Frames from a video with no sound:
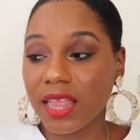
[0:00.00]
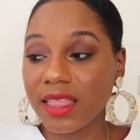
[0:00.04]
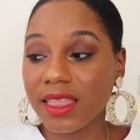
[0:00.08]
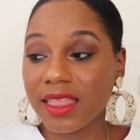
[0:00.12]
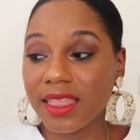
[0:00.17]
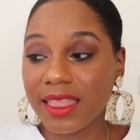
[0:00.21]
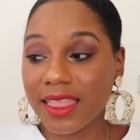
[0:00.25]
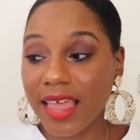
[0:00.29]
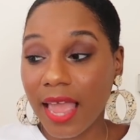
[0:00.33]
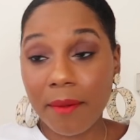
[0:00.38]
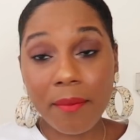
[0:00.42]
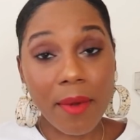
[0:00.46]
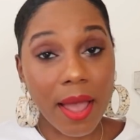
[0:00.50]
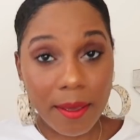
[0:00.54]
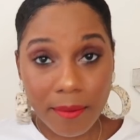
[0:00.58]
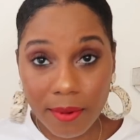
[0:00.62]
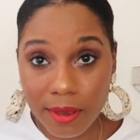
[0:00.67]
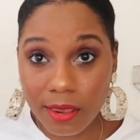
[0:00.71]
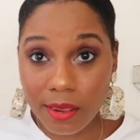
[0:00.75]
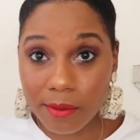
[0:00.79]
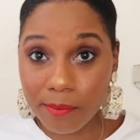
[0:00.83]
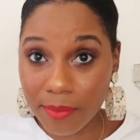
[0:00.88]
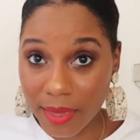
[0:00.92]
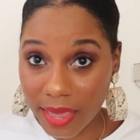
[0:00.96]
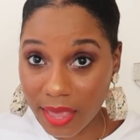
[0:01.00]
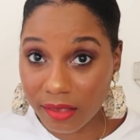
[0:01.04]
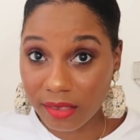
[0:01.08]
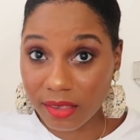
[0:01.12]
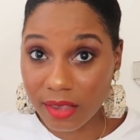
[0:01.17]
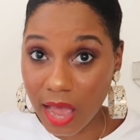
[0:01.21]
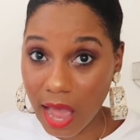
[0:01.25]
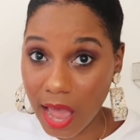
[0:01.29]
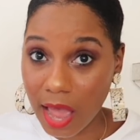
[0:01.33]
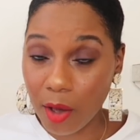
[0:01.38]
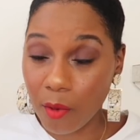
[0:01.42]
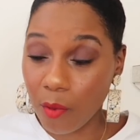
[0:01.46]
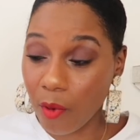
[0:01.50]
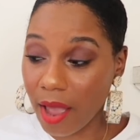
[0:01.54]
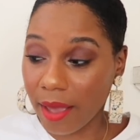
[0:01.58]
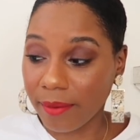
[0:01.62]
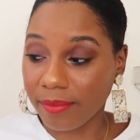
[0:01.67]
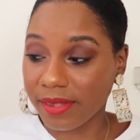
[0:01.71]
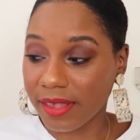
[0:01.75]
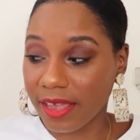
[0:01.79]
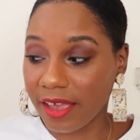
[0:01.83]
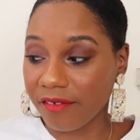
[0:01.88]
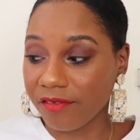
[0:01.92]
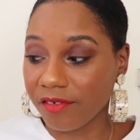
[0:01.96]
they might be the best cotton
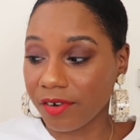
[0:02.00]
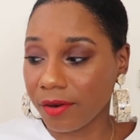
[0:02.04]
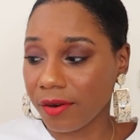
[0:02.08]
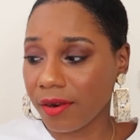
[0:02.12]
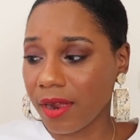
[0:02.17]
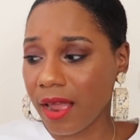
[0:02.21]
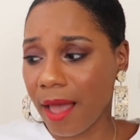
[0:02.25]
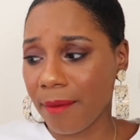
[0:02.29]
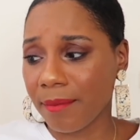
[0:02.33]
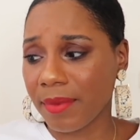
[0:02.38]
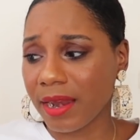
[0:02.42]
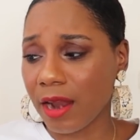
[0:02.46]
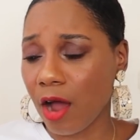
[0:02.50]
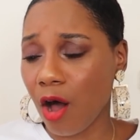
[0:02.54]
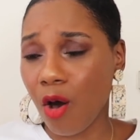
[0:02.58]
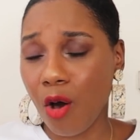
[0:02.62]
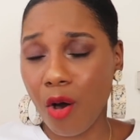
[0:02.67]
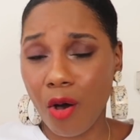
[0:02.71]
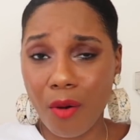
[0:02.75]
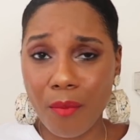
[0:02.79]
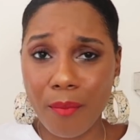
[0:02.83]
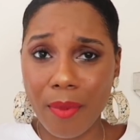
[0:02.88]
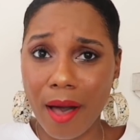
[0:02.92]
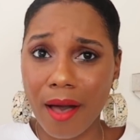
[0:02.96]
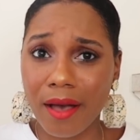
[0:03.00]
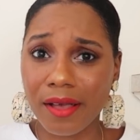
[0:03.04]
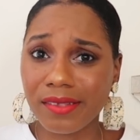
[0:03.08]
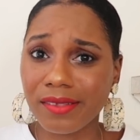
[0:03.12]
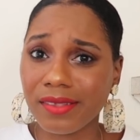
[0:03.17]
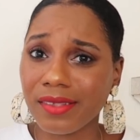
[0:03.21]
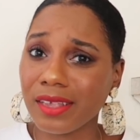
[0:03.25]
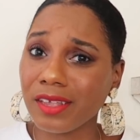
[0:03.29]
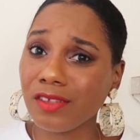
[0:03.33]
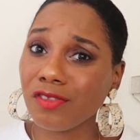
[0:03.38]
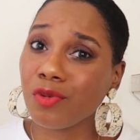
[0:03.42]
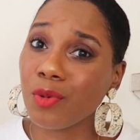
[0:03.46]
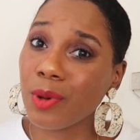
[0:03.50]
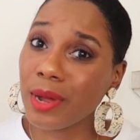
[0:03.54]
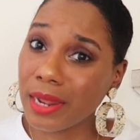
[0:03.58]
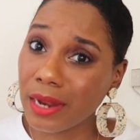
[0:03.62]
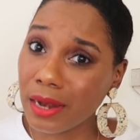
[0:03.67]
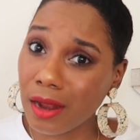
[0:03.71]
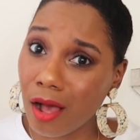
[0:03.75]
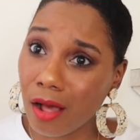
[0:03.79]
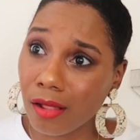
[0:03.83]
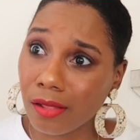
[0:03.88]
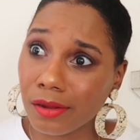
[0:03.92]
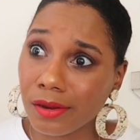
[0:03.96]
wipes ever i mean a whole box is 20
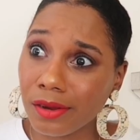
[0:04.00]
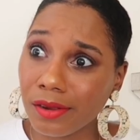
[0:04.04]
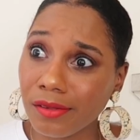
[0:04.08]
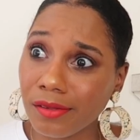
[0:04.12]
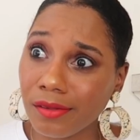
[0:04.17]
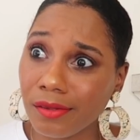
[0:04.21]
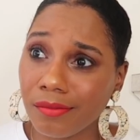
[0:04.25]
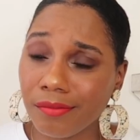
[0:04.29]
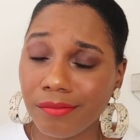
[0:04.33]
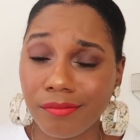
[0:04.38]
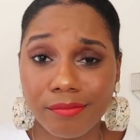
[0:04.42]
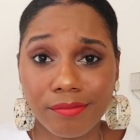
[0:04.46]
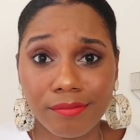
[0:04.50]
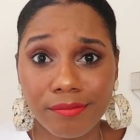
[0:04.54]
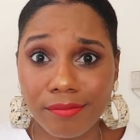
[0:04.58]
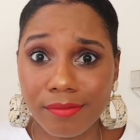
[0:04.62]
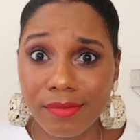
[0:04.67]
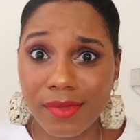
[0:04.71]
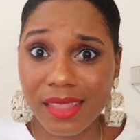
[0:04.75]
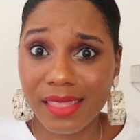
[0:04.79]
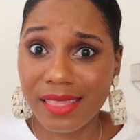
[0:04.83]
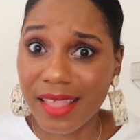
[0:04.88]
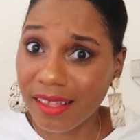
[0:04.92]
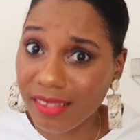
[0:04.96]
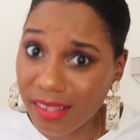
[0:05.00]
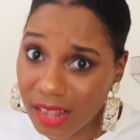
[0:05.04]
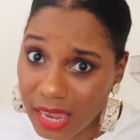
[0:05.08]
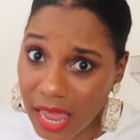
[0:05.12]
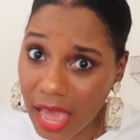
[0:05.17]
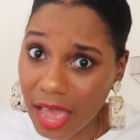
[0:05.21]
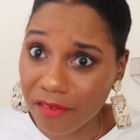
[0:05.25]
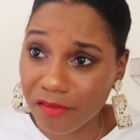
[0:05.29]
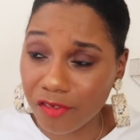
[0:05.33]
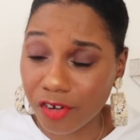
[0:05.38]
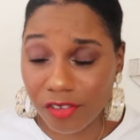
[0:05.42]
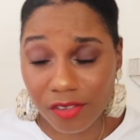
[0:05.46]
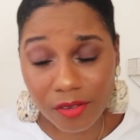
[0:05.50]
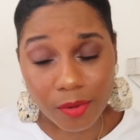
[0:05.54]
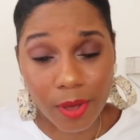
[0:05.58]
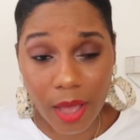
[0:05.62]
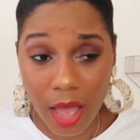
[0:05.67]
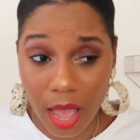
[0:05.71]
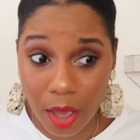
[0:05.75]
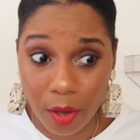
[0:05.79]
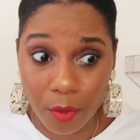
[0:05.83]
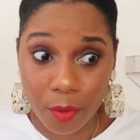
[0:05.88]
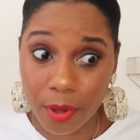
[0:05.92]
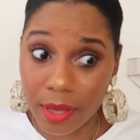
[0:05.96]
dollars that's a lot for some
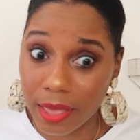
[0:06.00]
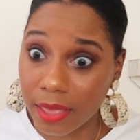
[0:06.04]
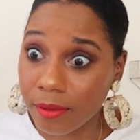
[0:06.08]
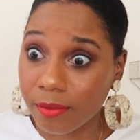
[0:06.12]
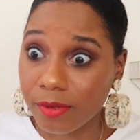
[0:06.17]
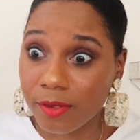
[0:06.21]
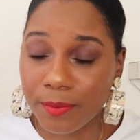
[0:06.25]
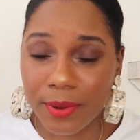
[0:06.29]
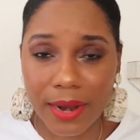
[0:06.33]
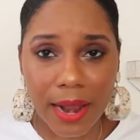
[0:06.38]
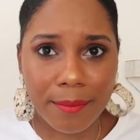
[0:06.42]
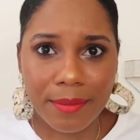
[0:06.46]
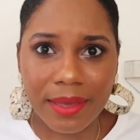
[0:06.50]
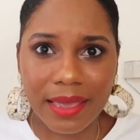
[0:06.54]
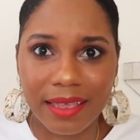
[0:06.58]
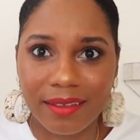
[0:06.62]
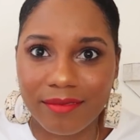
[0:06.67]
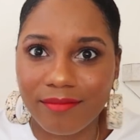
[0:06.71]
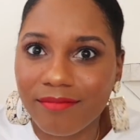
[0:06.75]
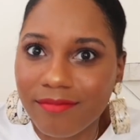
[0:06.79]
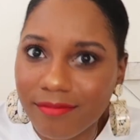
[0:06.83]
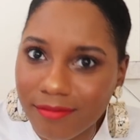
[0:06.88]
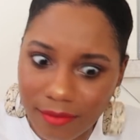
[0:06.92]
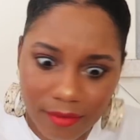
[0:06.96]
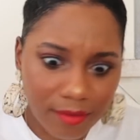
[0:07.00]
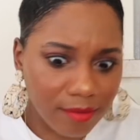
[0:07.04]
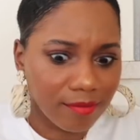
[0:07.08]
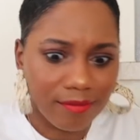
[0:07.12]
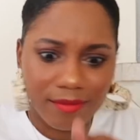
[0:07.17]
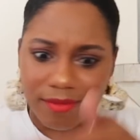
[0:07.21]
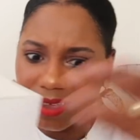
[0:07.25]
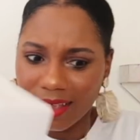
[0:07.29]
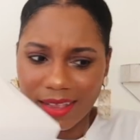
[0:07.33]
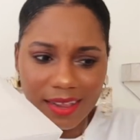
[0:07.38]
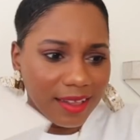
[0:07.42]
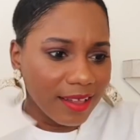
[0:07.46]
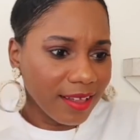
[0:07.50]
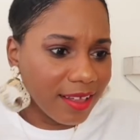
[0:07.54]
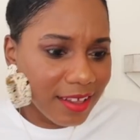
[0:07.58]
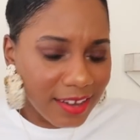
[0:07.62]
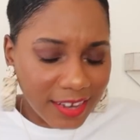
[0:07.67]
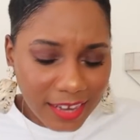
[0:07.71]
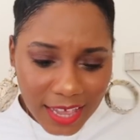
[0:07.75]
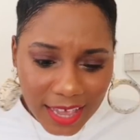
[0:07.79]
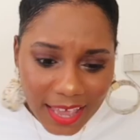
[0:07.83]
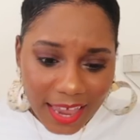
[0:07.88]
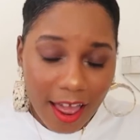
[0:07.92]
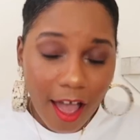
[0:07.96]
cotton wipes but i mean
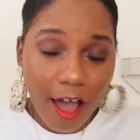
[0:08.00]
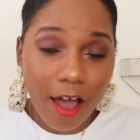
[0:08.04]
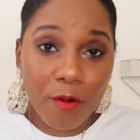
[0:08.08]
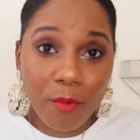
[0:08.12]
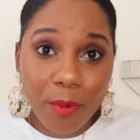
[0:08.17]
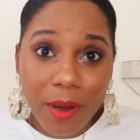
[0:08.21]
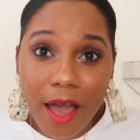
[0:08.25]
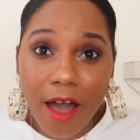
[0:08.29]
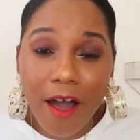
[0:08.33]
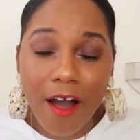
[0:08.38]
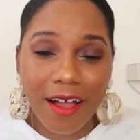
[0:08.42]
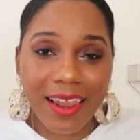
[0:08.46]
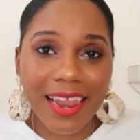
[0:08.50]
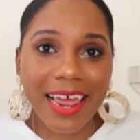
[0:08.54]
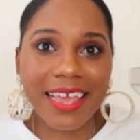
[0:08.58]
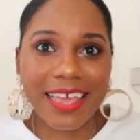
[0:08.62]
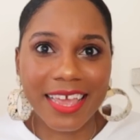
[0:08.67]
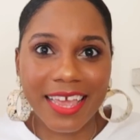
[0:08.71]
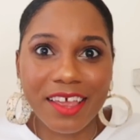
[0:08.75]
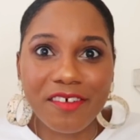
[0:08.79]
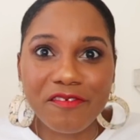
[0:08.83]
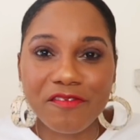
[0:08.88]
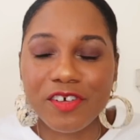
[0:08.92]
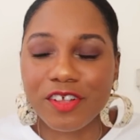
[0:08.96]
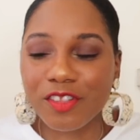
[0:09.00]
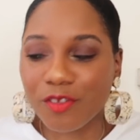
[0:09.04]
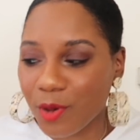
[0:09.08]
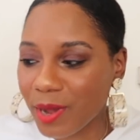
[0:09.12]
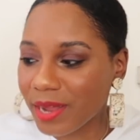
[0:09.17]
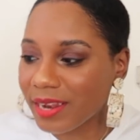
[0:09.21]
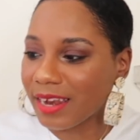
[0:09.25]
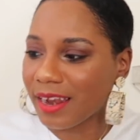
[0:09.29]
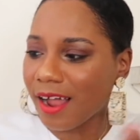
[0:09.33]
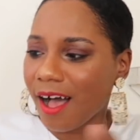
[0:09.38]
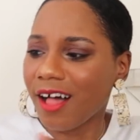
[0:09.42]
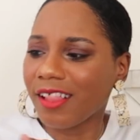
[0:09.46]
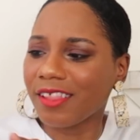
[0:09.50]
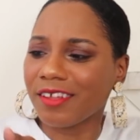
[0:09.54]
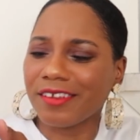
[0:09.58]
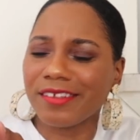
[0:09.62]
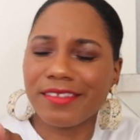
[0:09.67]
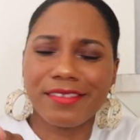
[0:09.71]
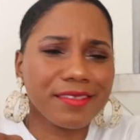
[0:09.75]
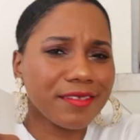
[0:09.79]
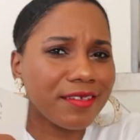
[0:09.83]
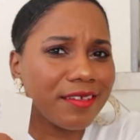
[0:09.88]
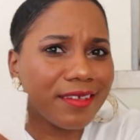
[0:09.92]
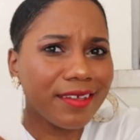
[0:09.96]
look at what all i get for 20
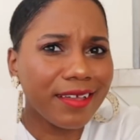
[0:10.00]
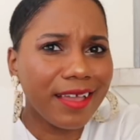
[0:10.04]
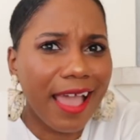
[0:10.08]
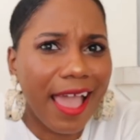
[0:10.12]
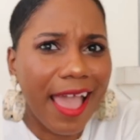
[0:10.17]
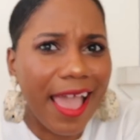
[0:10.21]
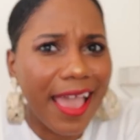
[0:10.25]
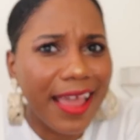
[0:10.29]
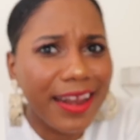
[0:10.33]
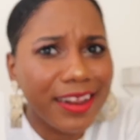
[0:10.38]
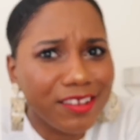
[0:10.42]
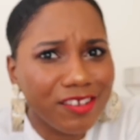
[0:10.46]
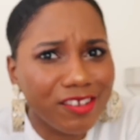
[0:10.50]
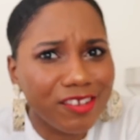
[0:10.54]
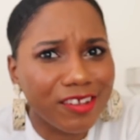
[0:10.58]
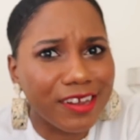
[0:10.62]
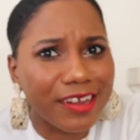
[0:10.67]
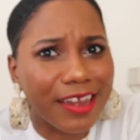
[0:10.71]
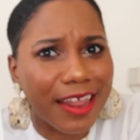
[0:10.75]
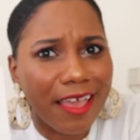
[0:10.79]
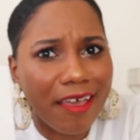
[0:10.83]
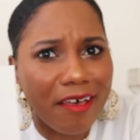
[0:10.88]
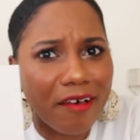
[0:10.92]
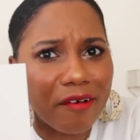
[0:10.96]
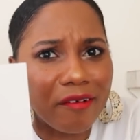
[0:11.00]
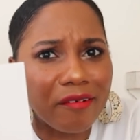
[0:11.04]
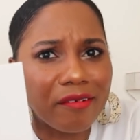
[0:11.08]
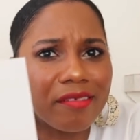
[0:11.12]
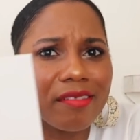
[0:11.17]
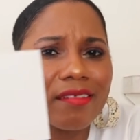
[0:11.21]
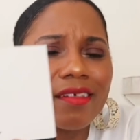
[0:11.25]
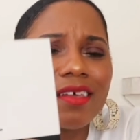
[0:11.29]
dollars and a chanel